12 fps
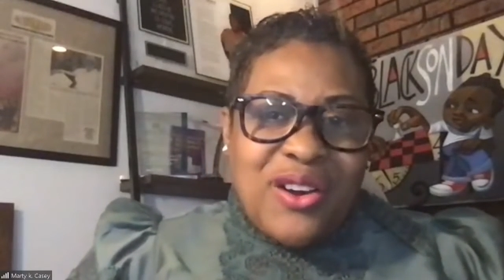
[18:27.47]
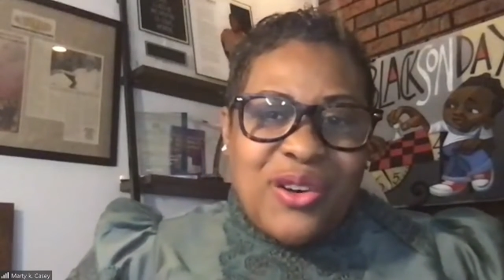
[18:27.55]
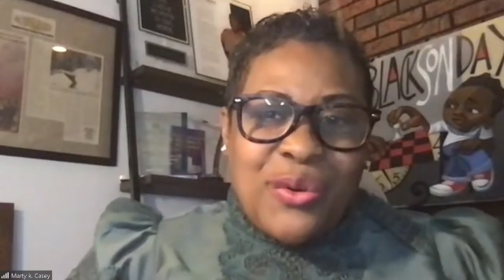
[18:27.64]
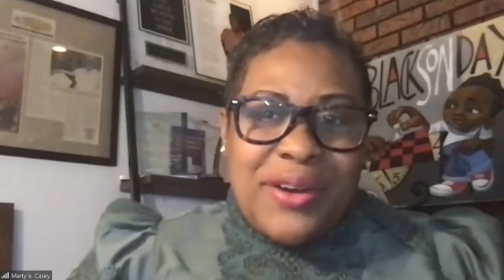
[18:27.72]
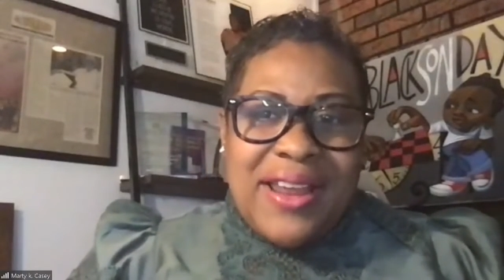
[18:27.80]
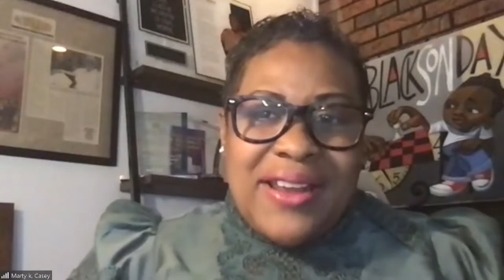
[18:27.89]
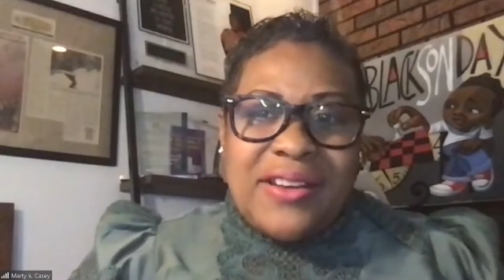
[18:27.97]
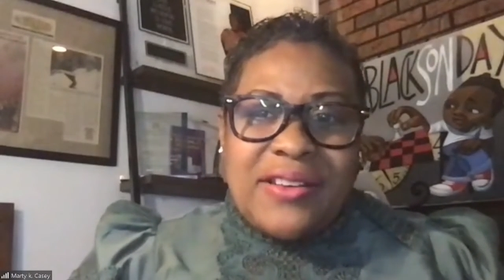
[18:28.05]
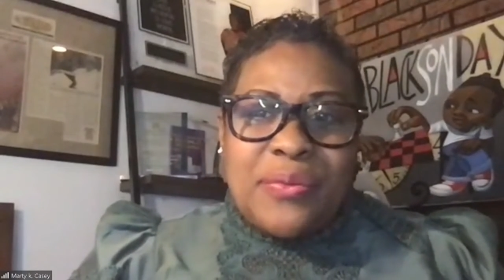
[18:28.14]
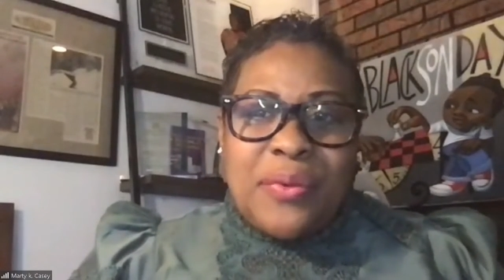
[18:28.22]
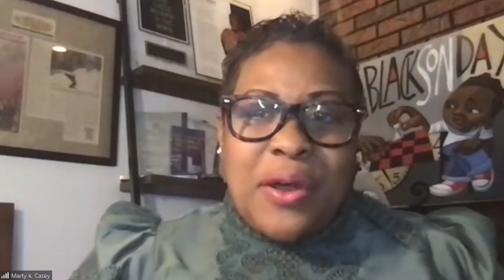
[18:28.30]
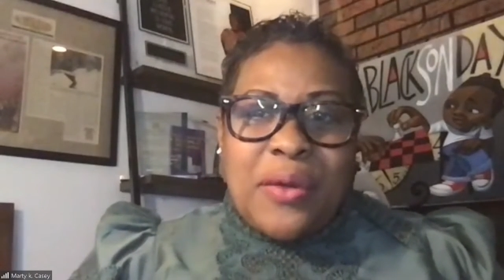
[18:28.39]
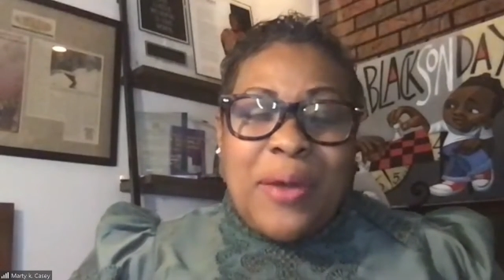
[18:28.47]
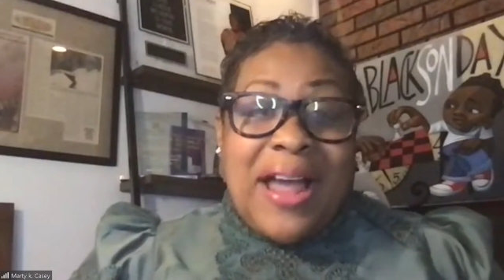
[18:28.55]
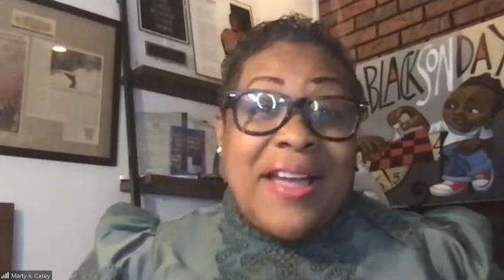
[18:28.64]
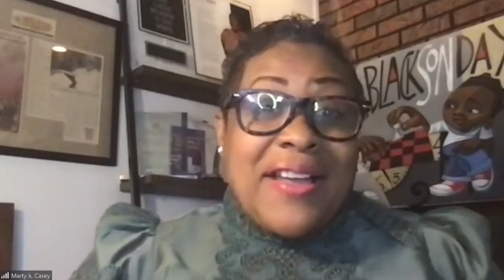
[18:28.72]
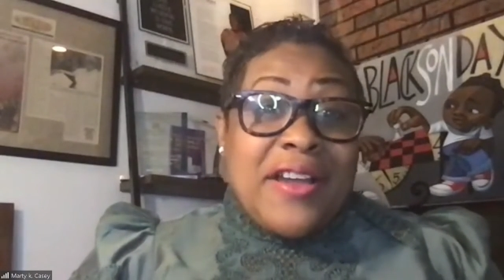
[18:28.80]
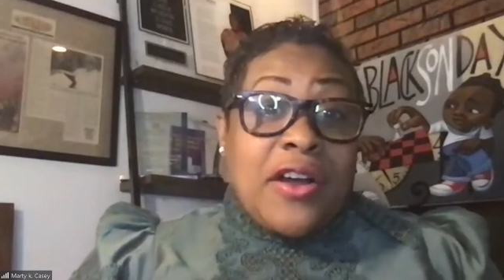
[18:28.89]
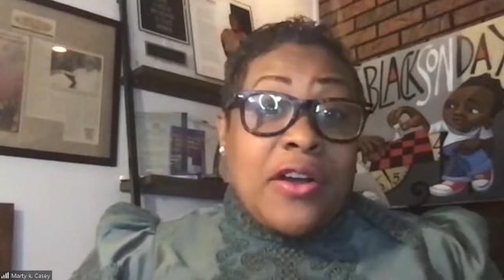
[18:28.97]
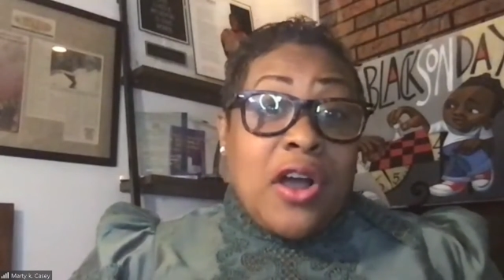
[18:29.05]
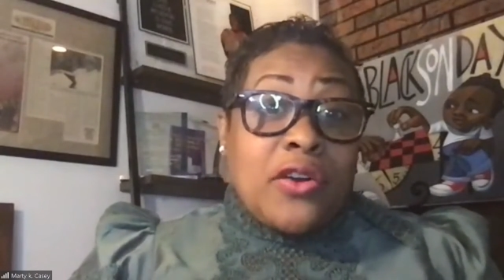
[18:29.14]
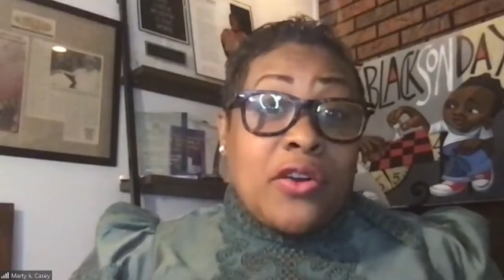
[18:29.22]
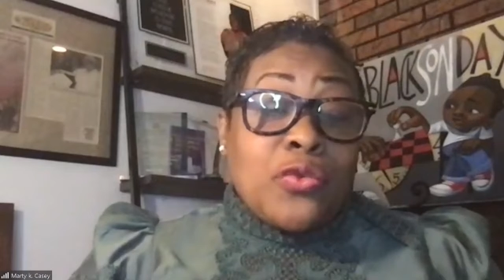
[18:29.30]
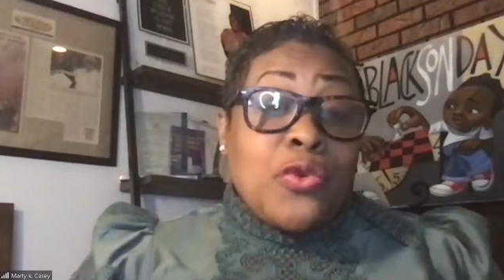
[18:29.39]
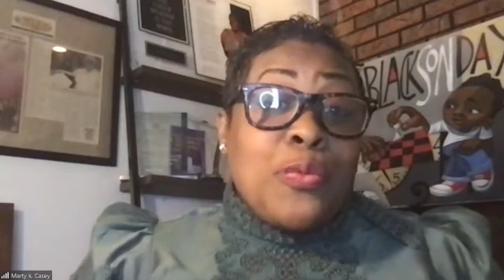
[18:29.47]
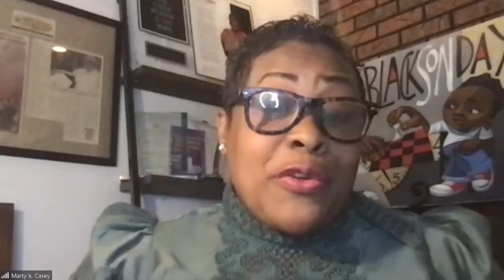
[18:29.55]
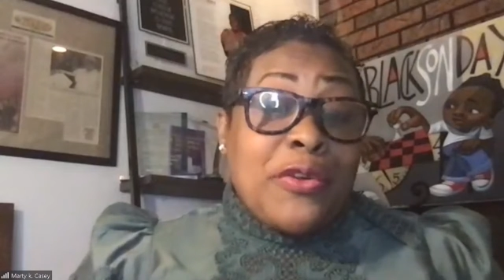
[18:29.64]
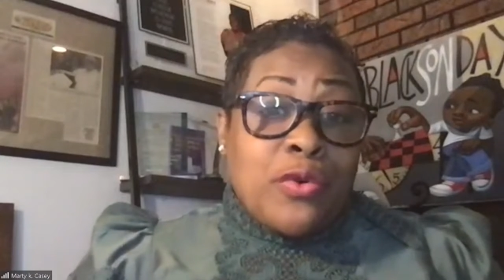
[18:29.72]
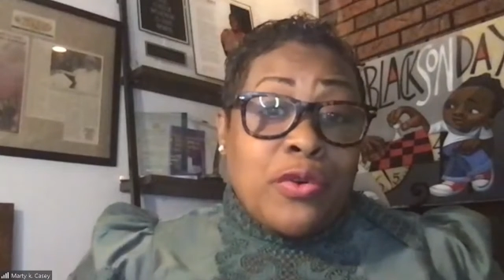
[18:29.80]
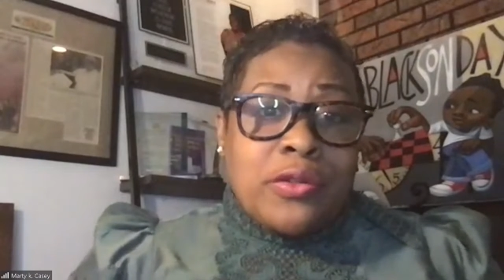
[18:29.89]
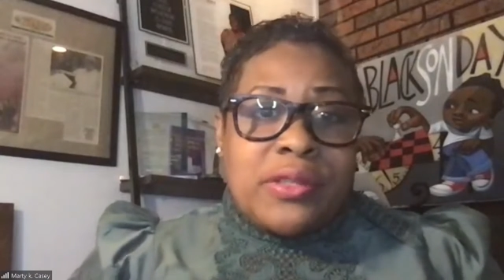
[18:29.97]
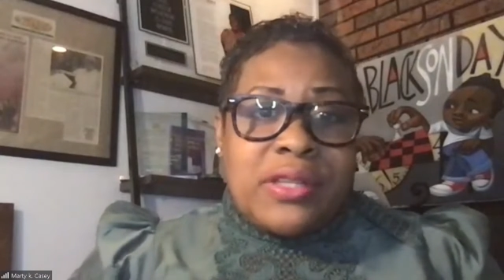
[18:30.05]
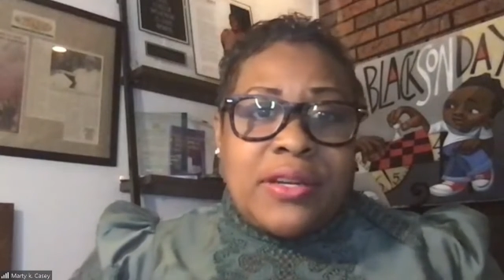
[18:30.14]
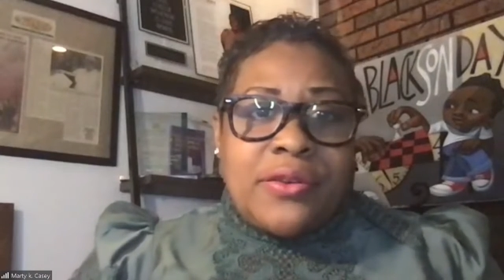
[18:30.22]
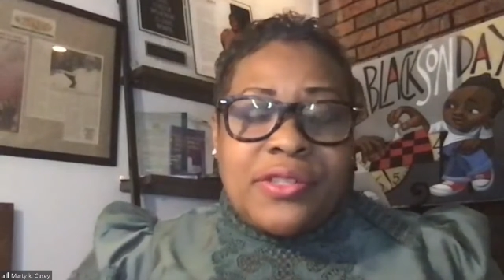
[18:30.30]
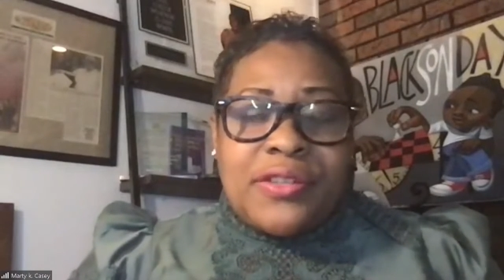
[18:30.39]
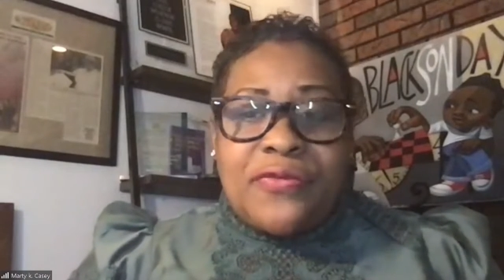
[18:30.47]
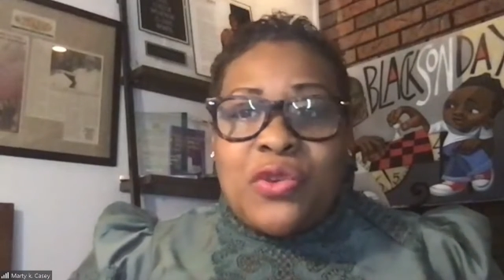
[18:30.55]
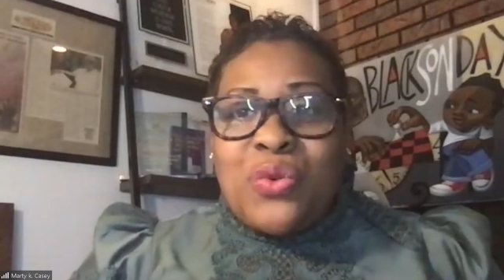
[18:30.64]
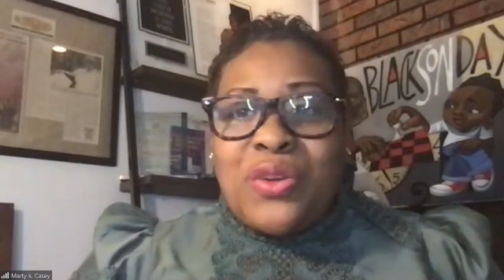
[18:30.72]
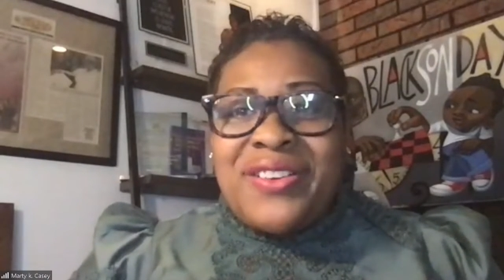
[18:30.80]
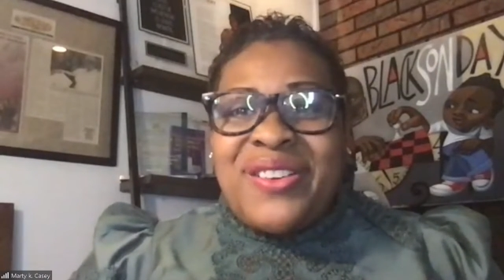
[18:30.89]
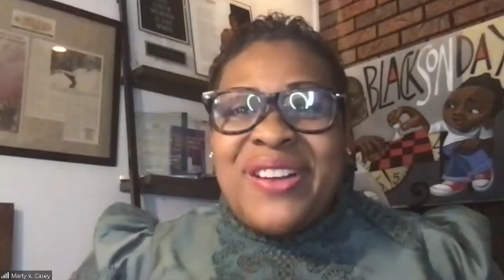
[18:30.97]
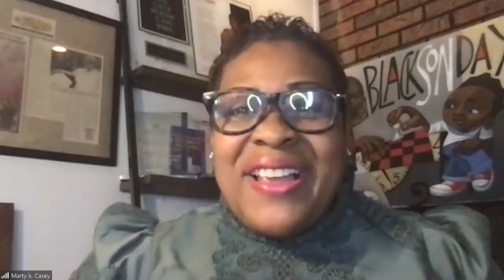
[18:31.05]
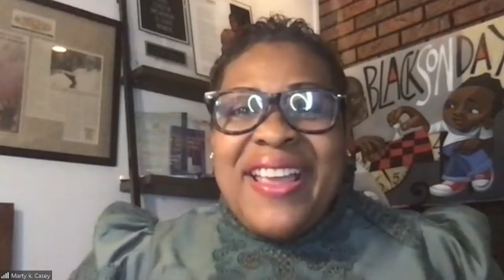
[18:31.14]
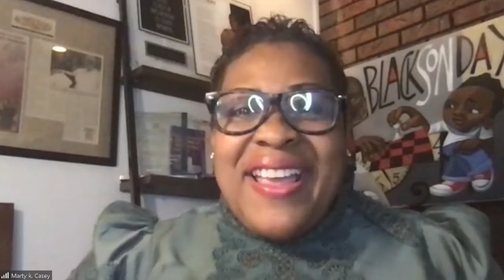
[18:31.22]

created by a group of world leaders, if you will,